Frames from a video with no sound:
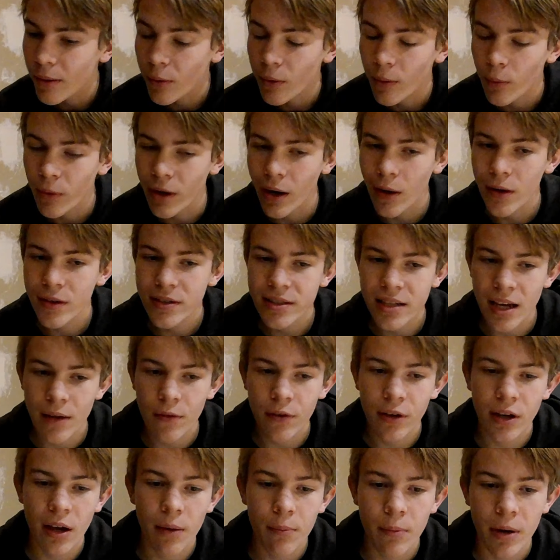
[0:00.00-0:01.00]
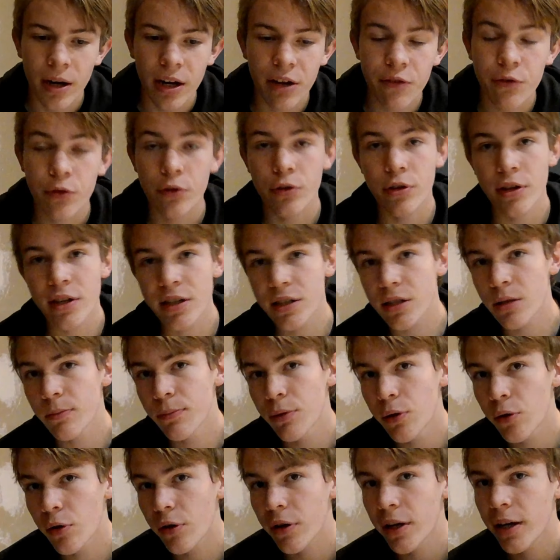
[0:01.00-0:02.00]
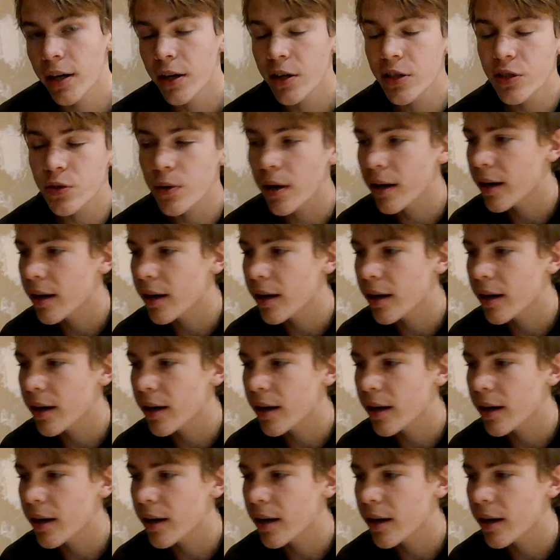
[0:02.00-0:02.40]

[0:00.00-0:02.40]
when I was saving up money for this computer here so I